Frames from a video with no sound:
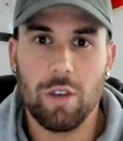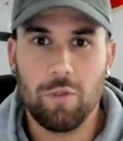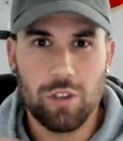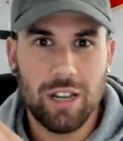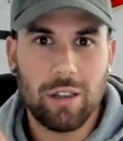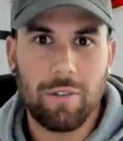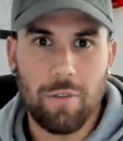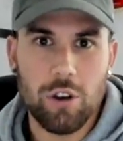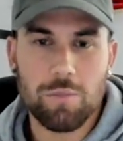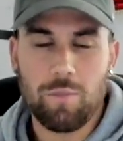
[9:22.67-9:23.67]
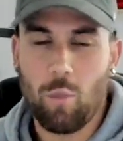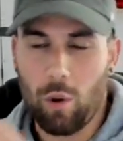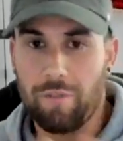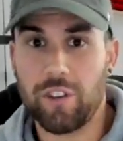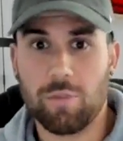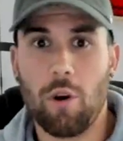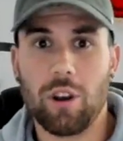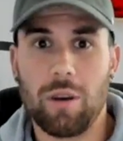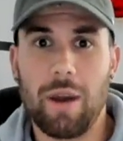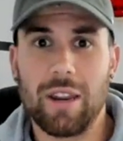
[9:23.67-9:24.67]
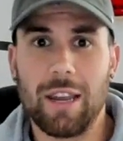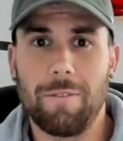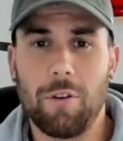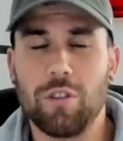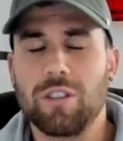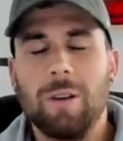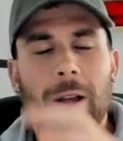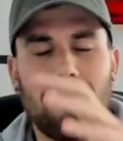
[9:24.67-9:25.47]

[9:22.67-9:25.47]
if you tick the first, what I've just spoken about here first,